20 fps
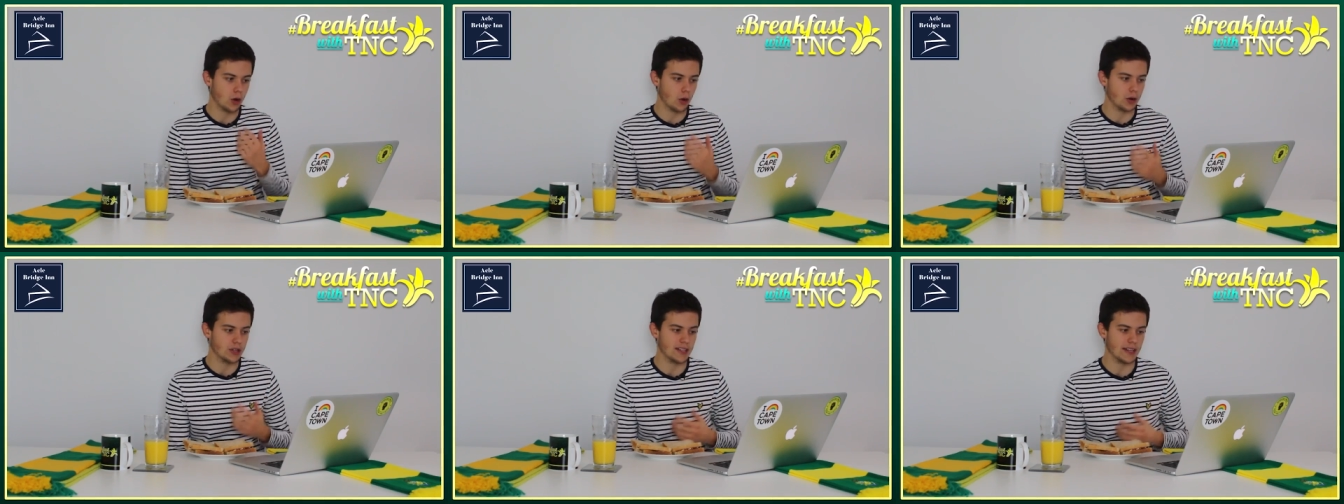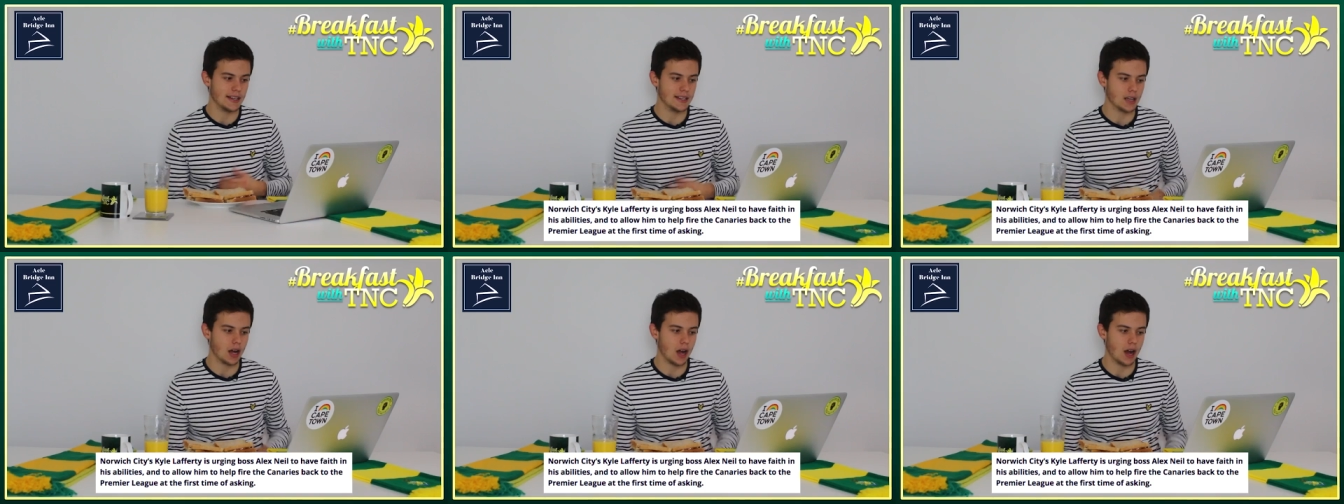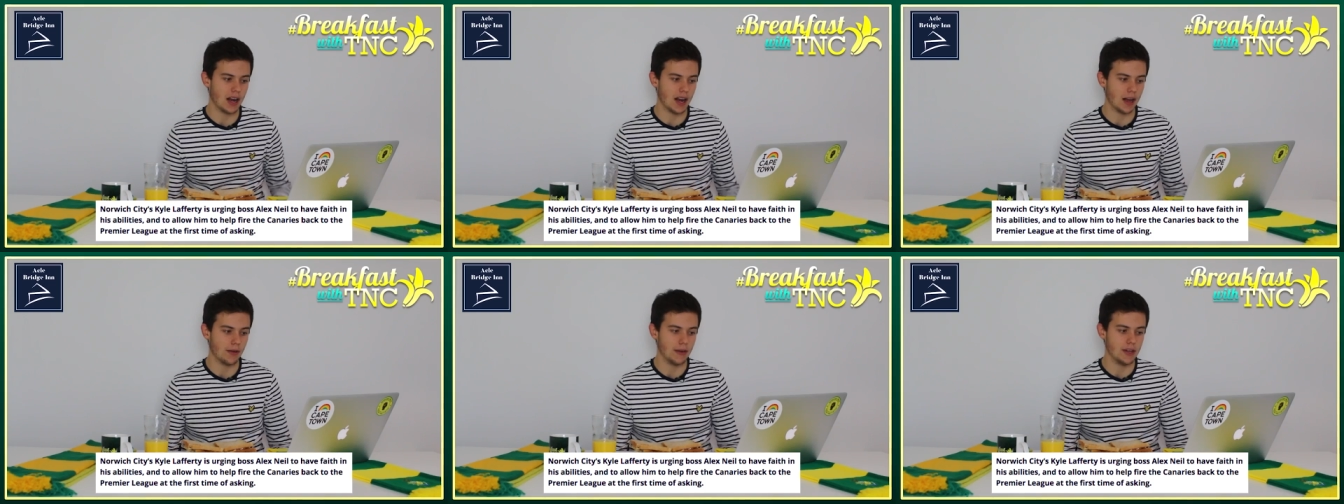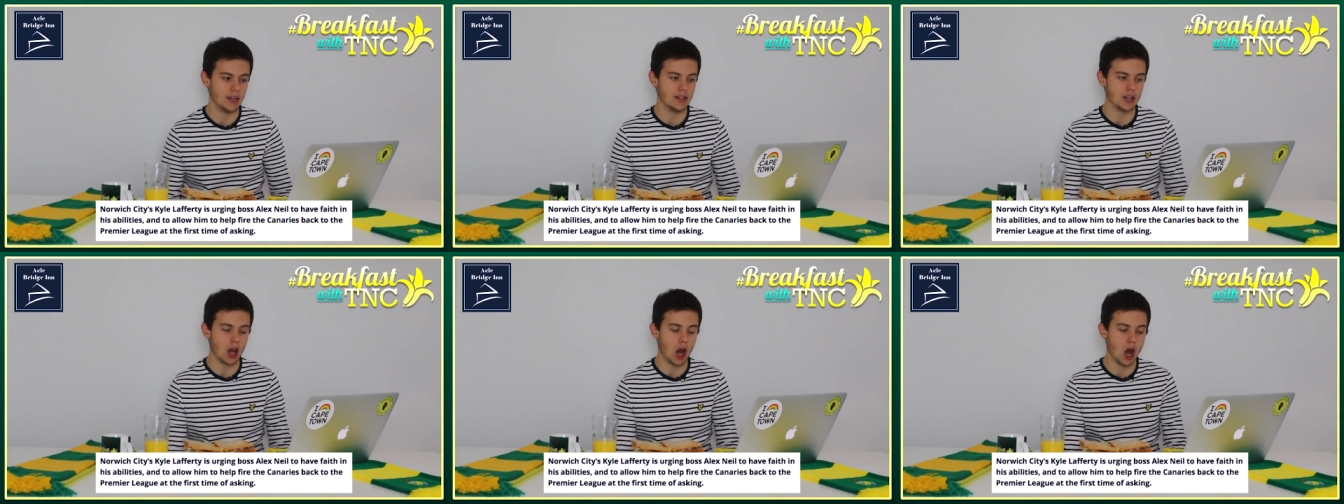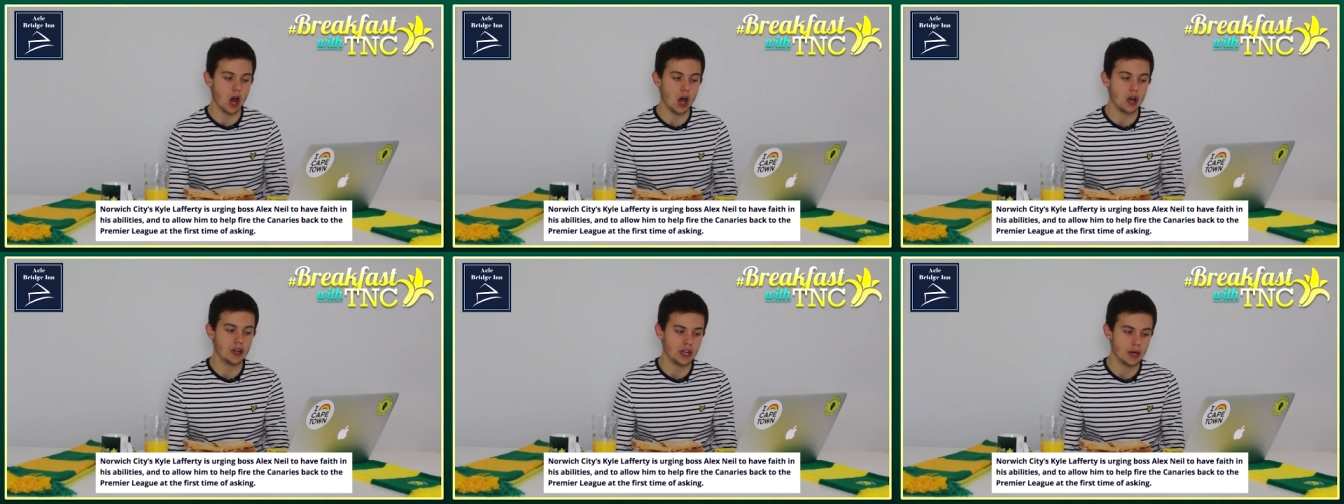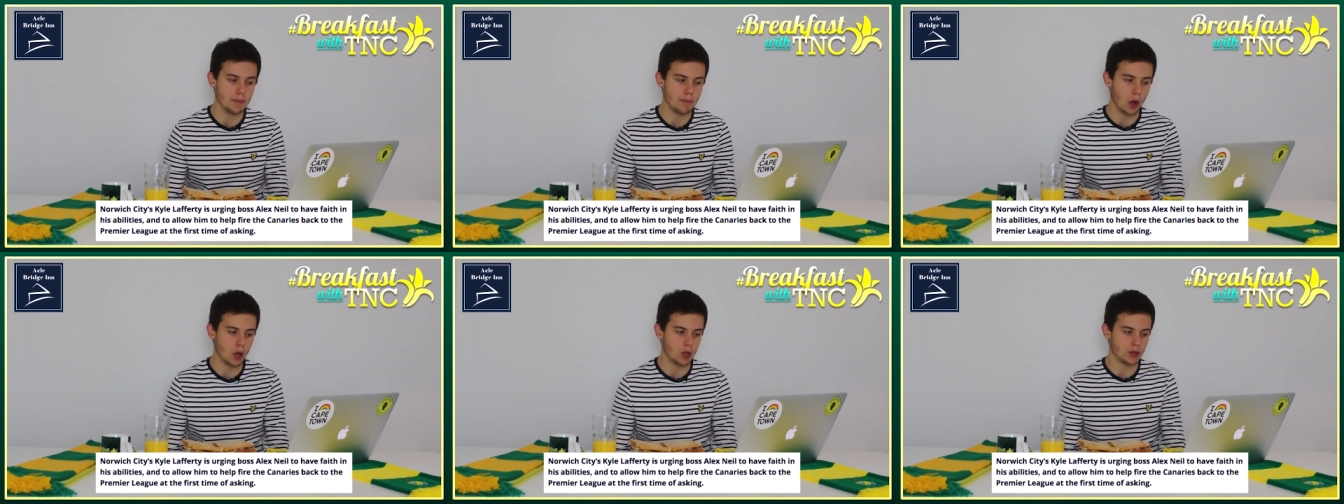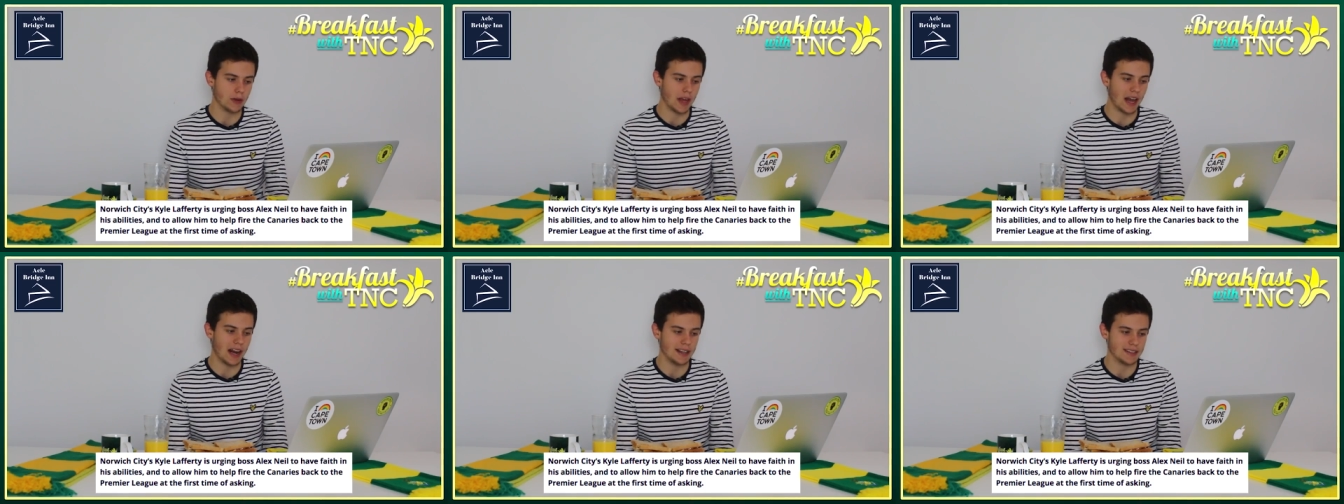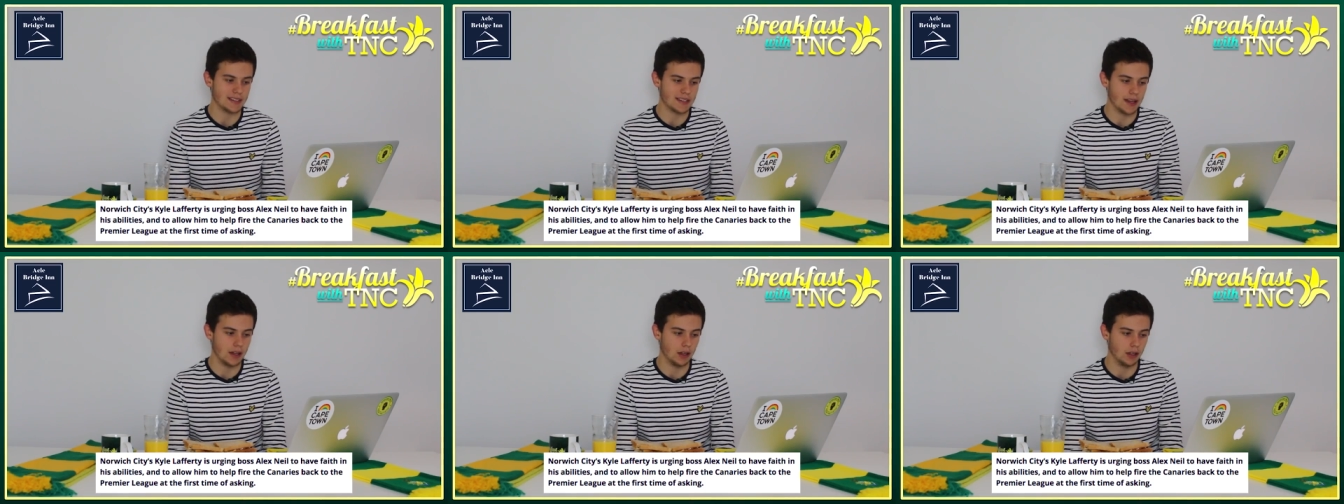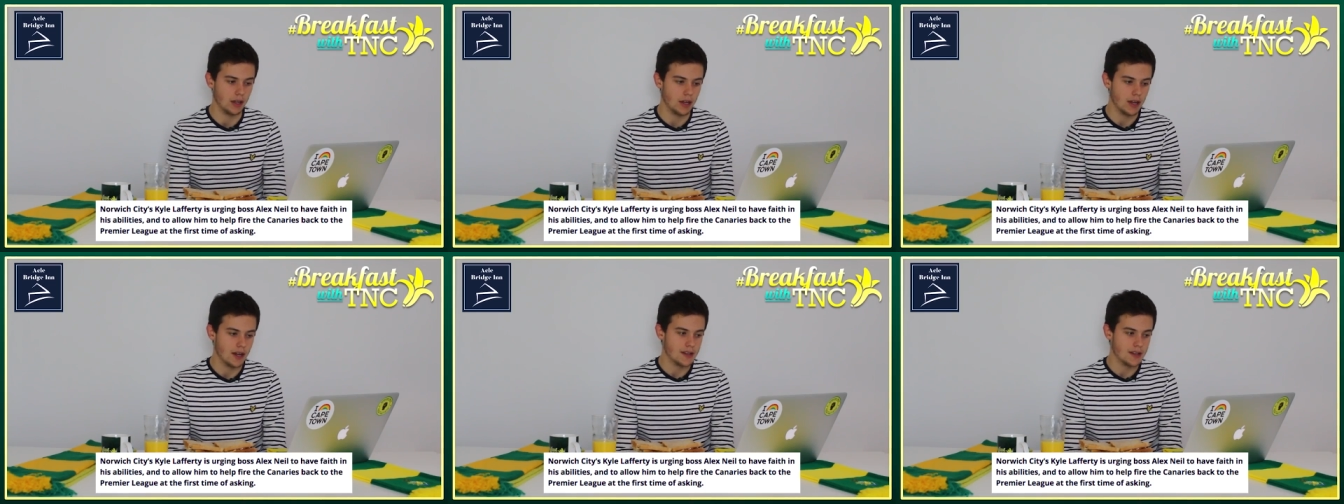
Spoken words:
Norwich City's Kyle Lafferty is urging boss Alex Neil